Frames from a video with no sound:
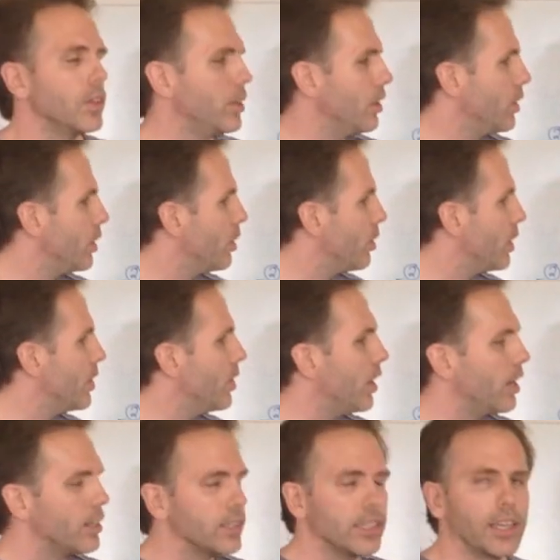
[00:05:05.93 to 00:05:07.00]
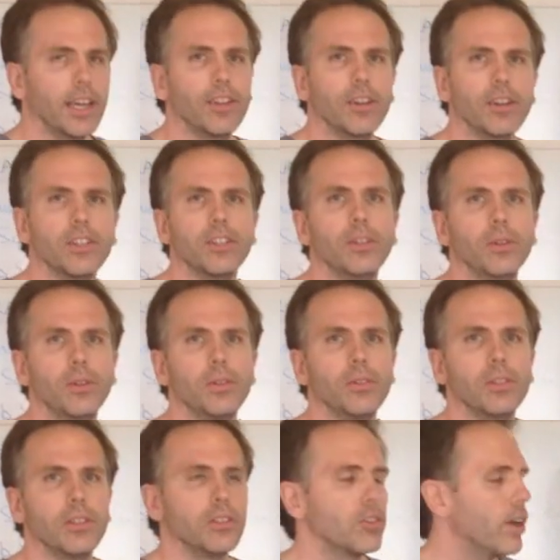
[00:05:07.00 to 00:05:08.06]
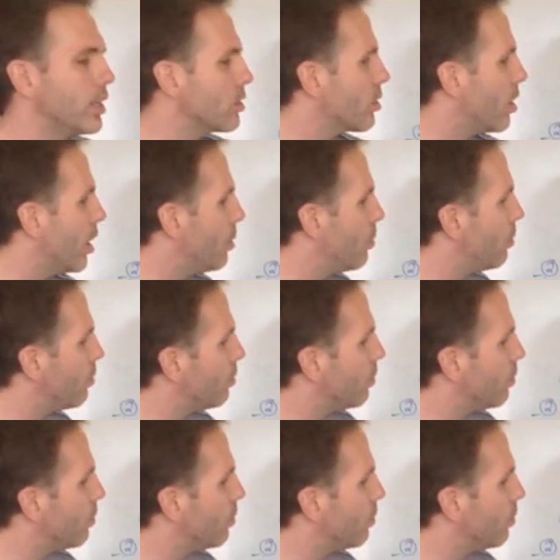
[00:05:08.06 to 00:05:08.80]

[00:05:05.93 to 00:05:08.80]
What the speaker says: You're in that together to transcribe